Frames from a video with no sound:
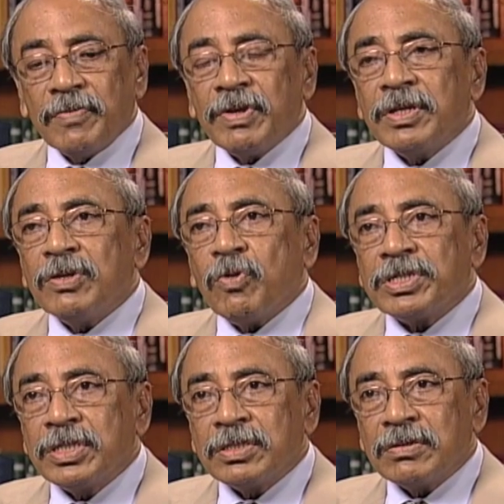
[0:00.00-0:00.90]
even in
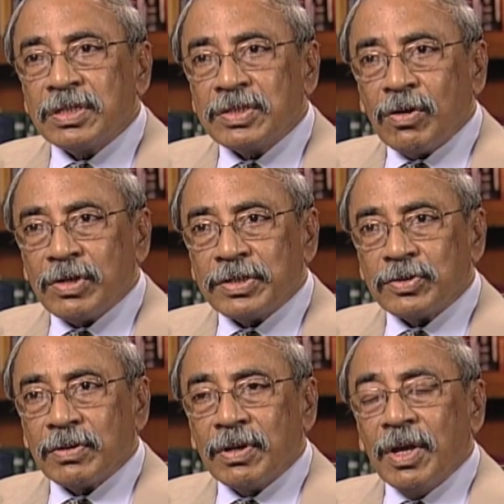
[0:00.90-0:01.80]
Washington, D.C.
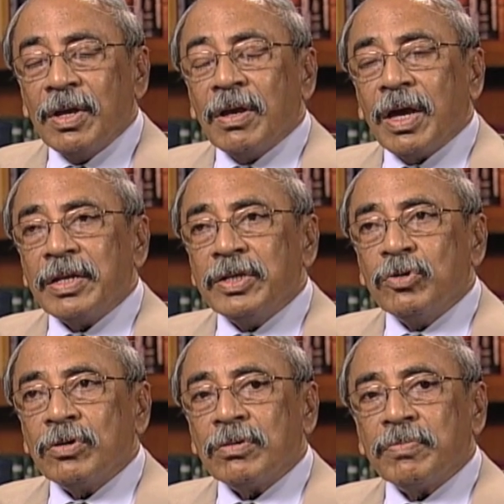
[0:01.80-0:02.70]
And you
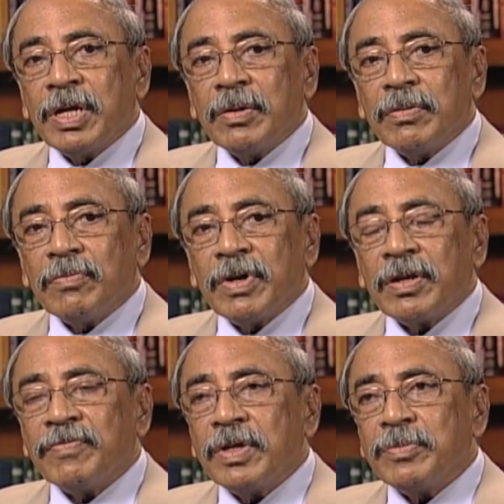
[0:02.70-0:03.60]
know, uh, one
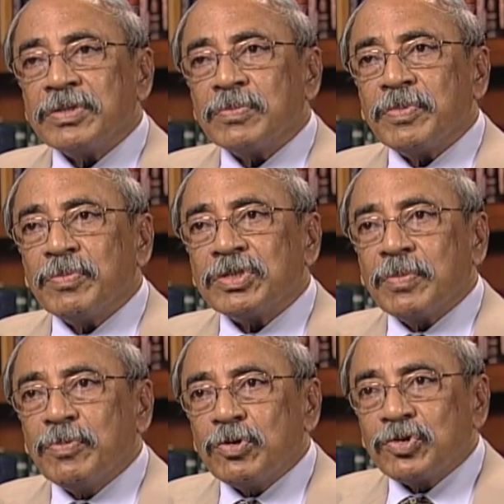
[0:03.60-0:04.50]
of them is
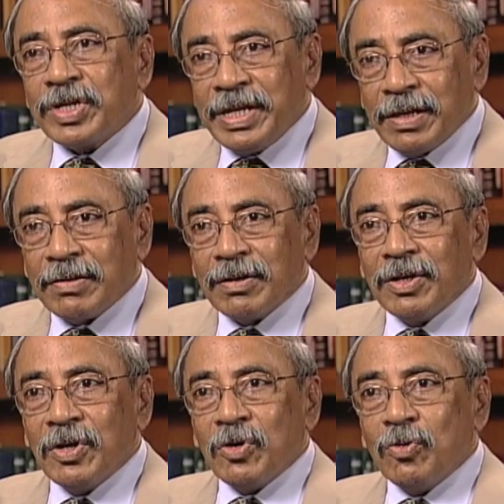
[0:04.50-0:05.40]
Mr. Bruce Riedel,
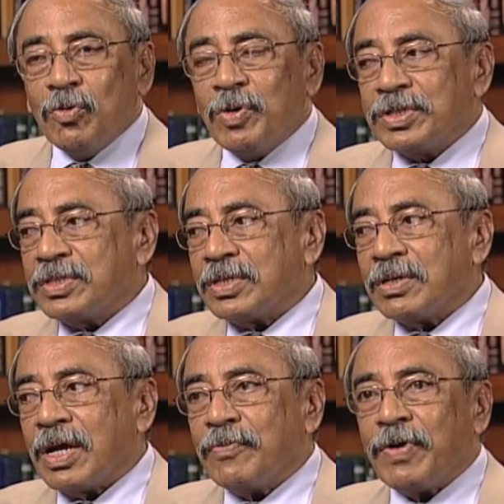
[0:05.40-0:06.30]
who was the
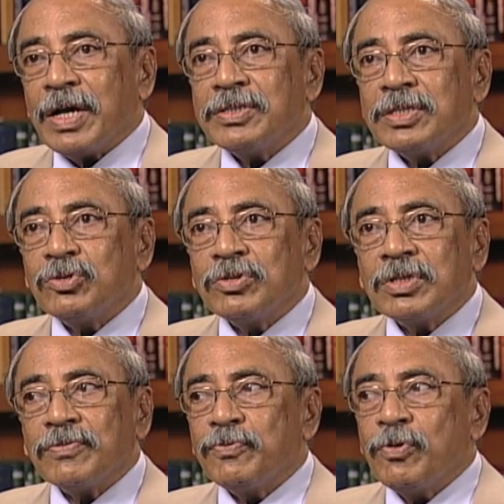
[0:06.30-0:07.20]
advisor to
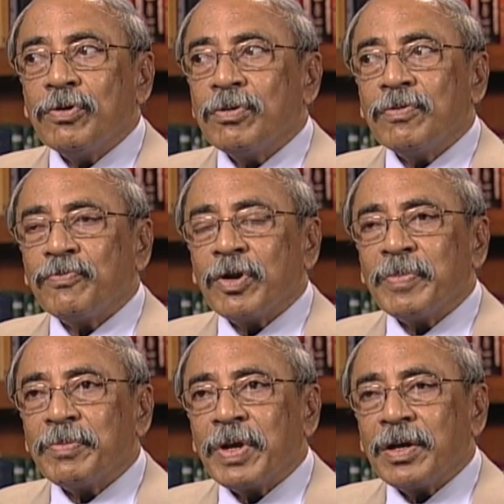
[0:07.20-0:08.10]
the four
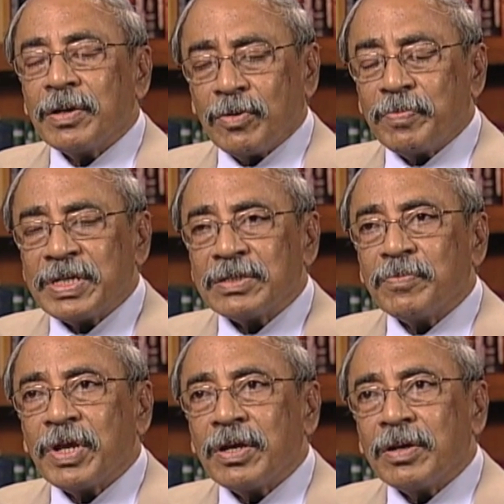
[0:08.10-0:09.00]
former uh, or present